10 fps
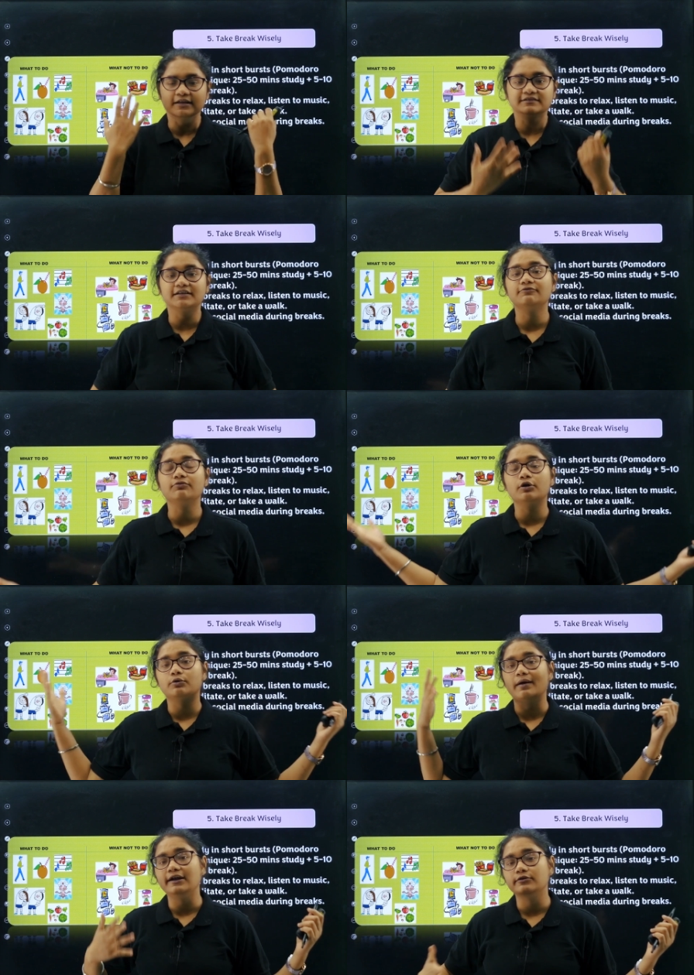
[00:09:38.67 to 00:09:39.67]
sit for
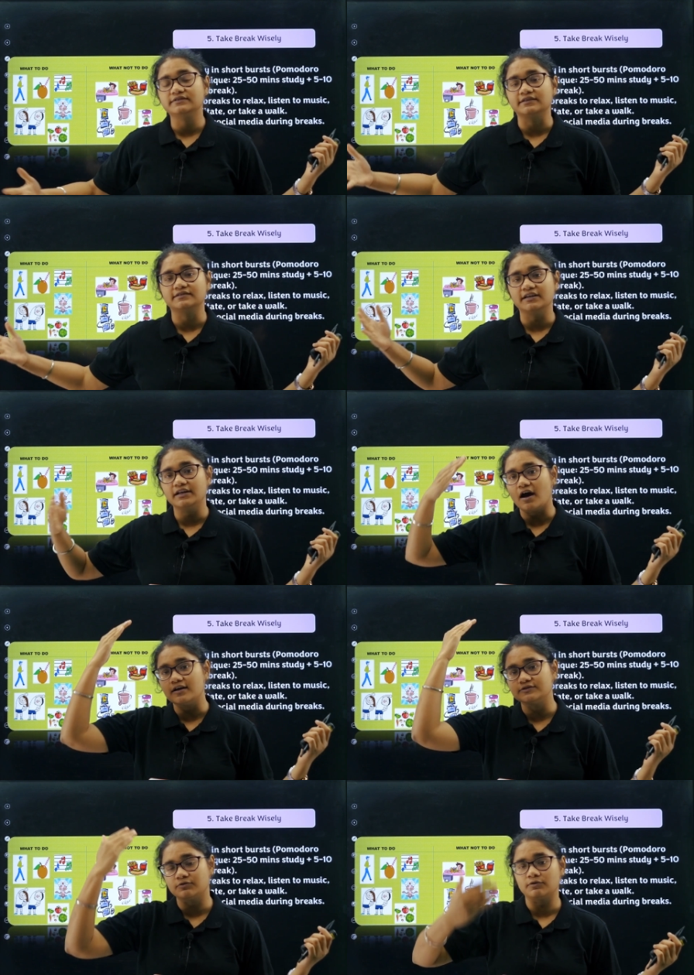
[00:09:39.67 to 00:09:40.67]
12 to 16
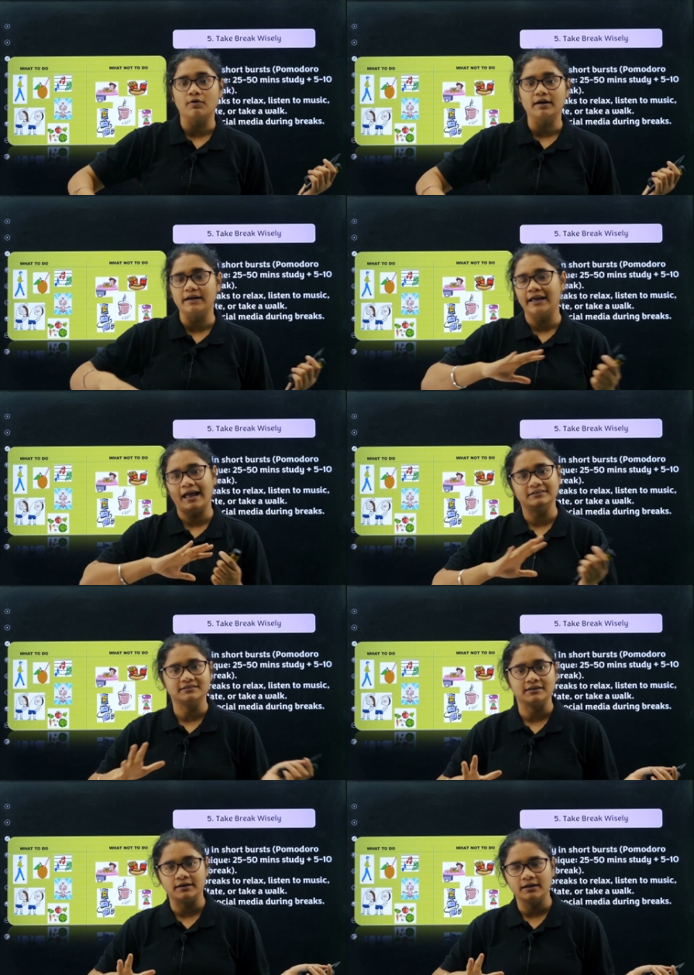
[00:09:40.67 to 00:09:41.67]
hours for one day and
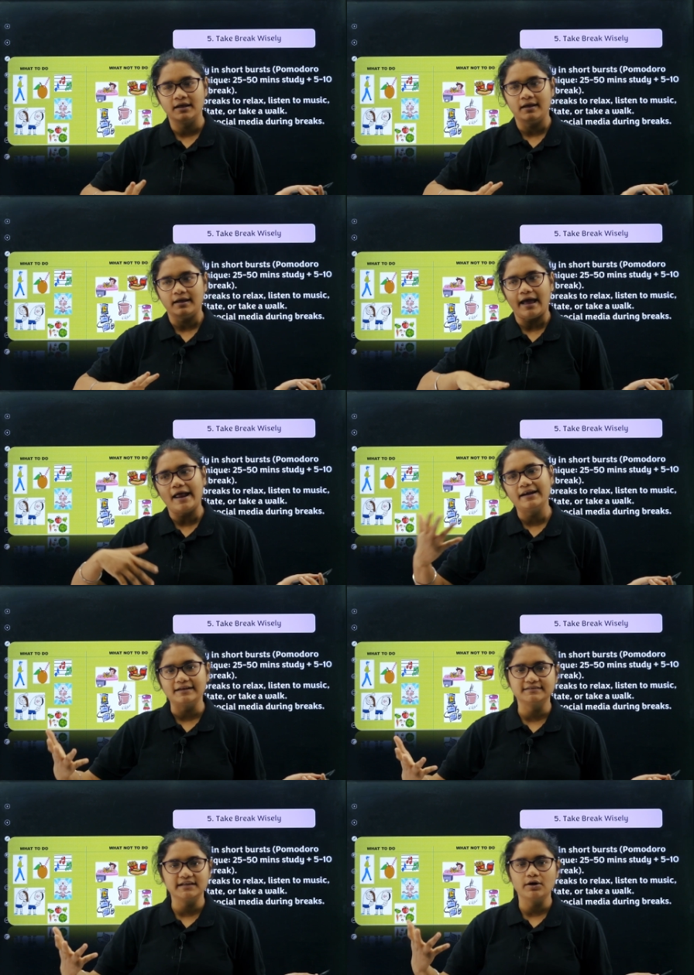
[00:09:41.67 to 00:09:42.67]
study. And
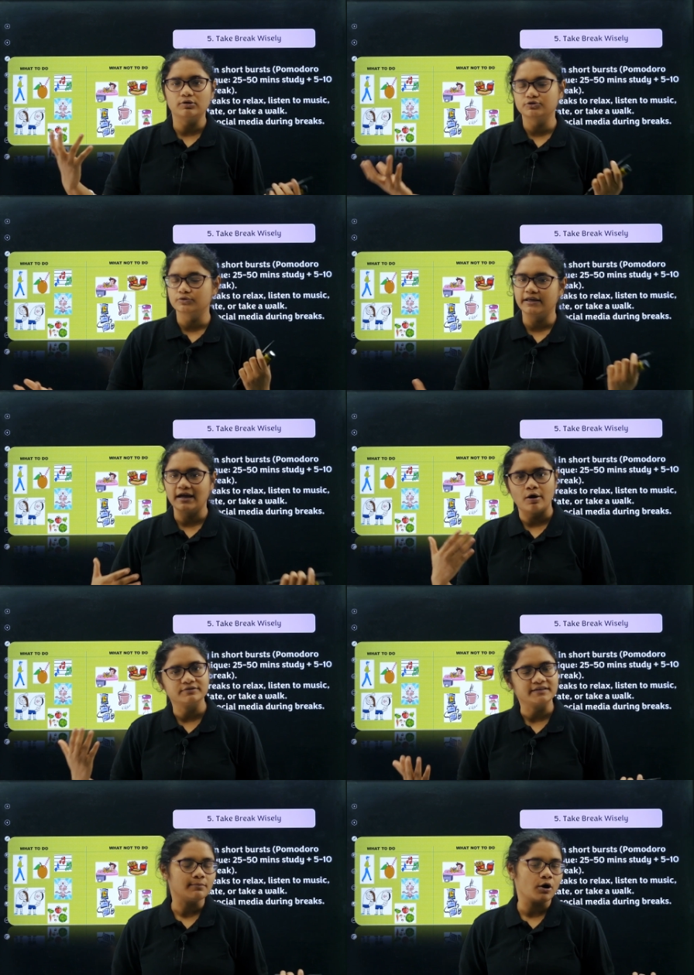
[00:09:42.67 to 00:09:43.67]
next day also they
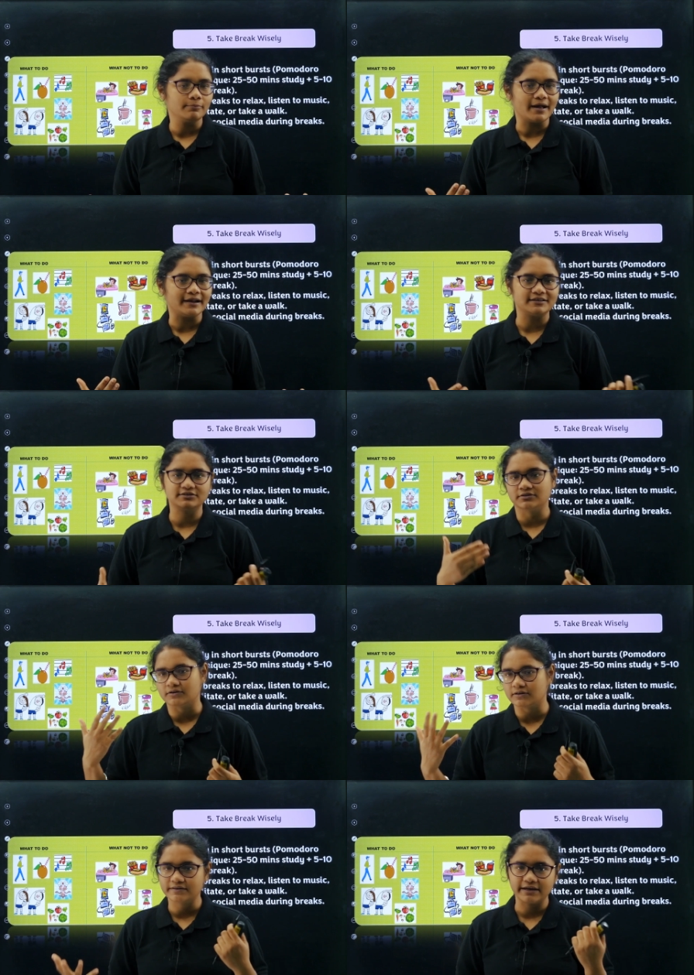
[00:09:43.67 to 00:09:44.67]
have somehow managed,
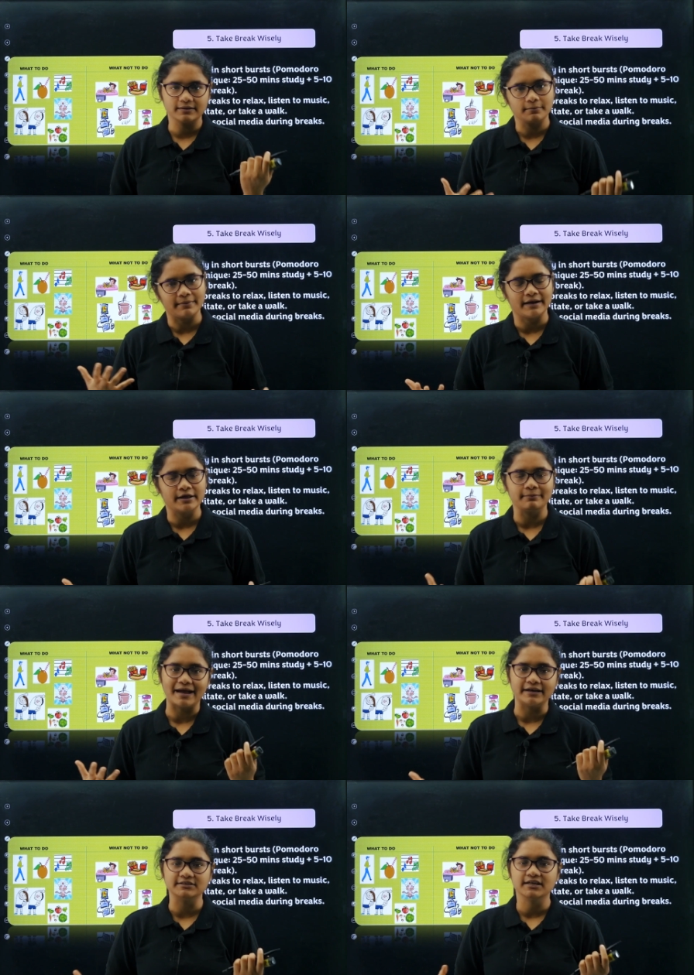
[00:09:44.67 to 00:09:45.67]
third day they
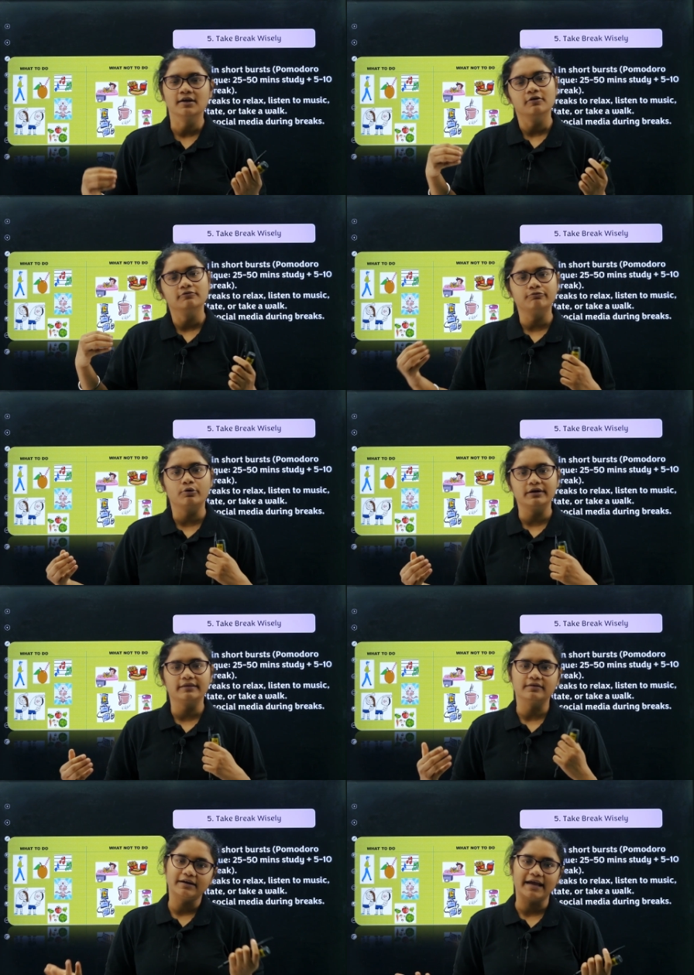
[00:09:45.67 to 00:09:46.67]
manage, fourth
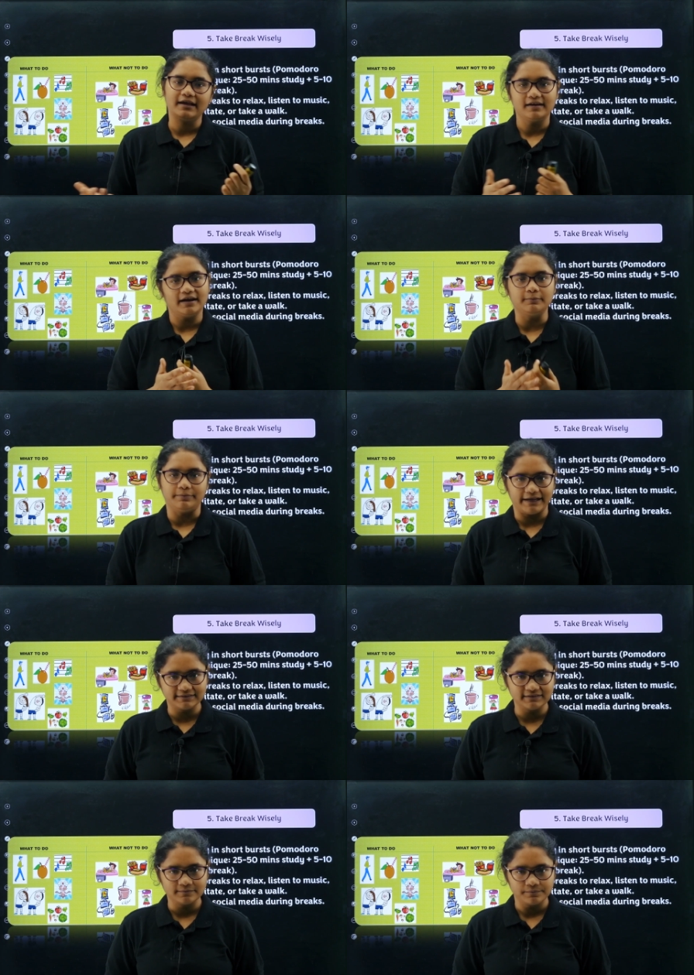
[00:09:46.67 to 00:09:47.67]
day it
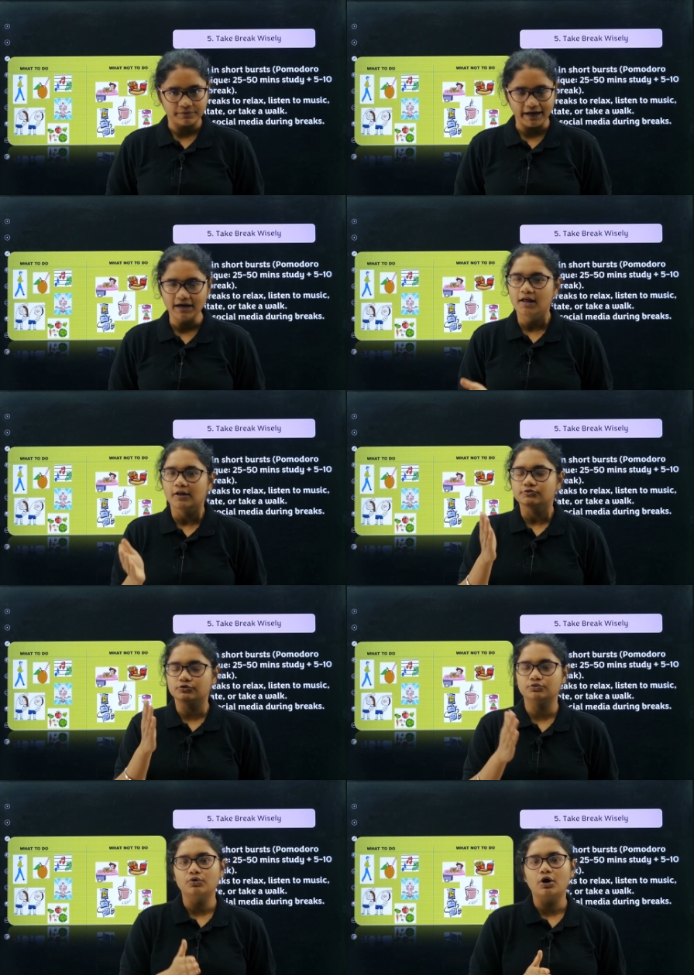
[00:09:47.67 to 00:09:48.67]
breaks, right? So
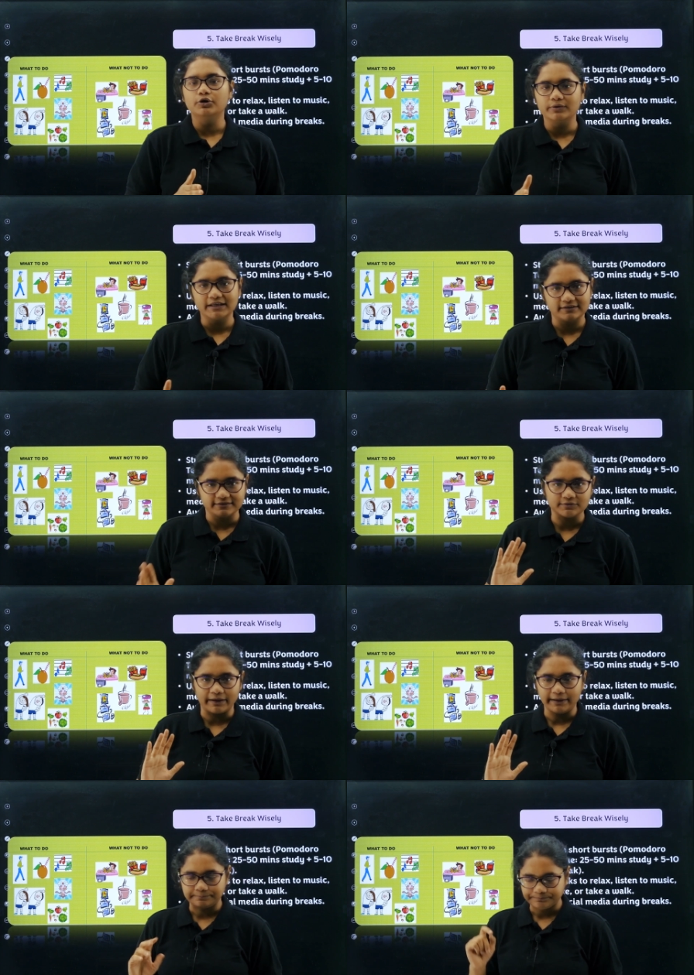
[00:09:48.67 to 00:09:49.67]
do not do in this way.